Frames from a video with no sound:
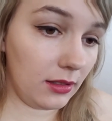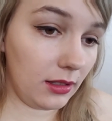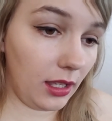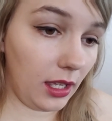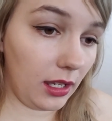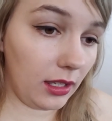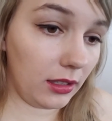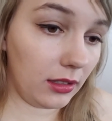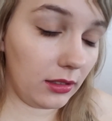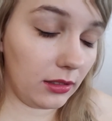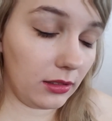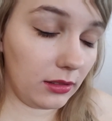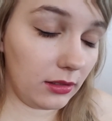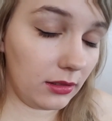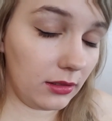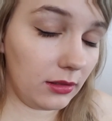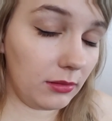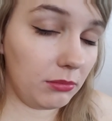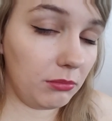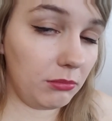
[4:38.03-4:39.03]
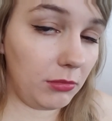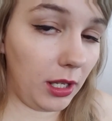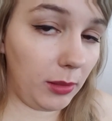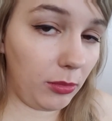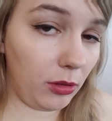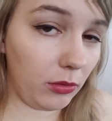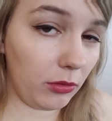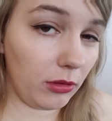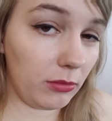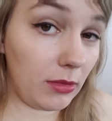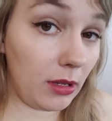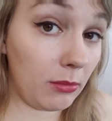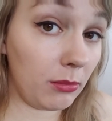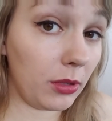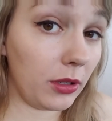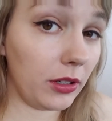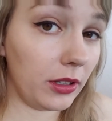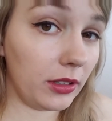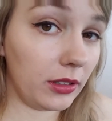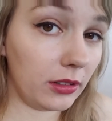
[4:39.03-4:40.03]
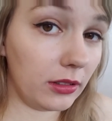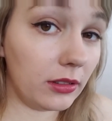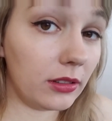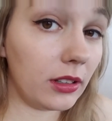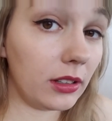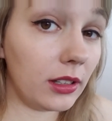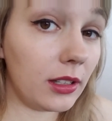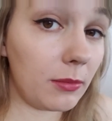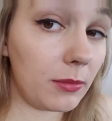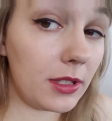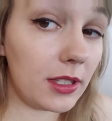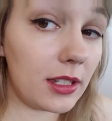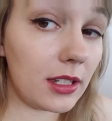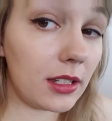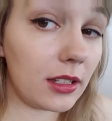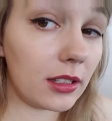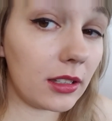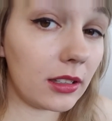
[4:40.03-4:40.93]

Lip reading: like, people remember the lipstick.